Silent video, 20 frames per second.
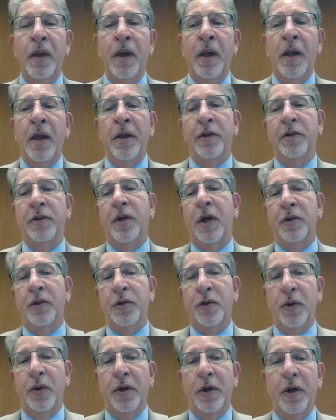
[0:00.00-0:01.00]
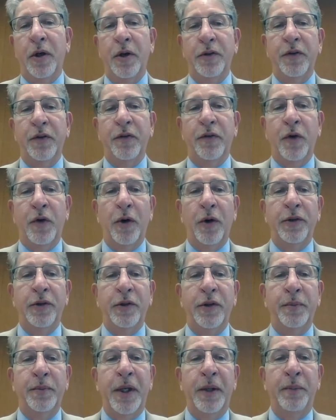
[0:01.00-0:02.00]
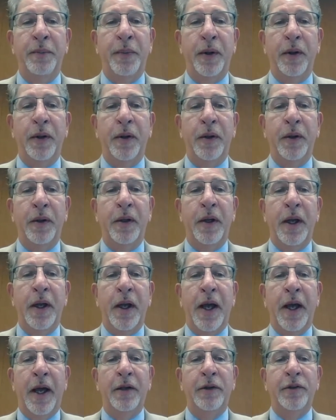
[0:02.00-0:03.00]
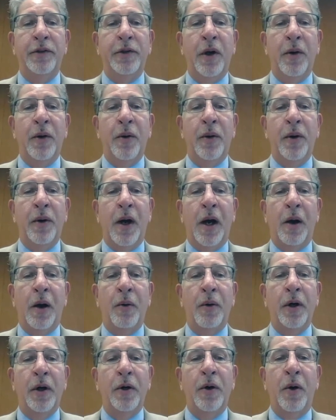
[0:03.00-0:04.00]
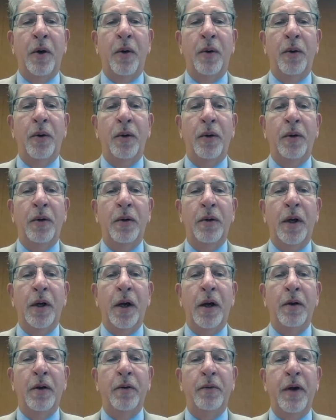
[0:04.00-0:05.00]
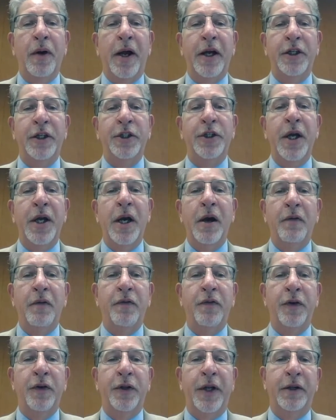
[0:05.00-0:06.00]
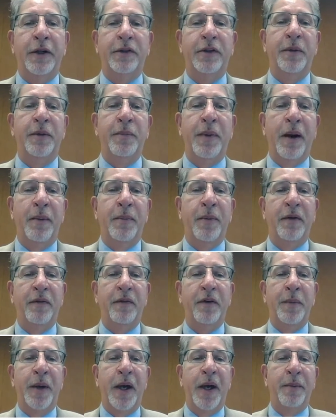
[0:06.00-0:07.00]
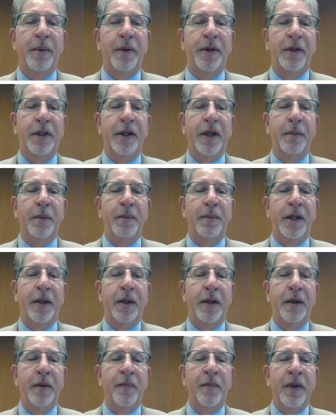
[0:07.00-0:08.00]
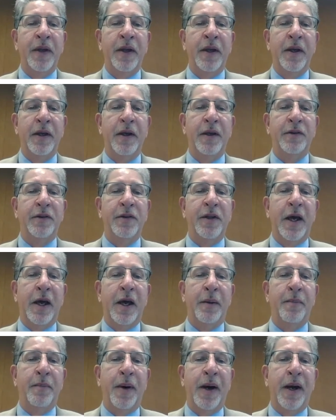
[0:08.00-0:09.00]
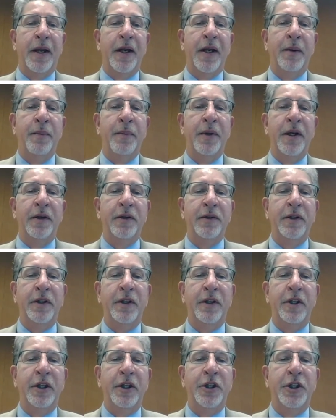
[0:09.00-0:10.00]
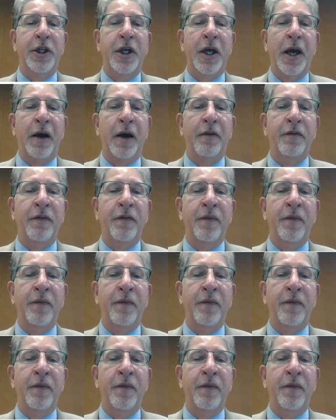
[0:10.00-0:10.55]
This also occurs, of course, in people. And so our goal, our rationale for testing Pamrevlumab in DMD is that by inhibiting CTGF,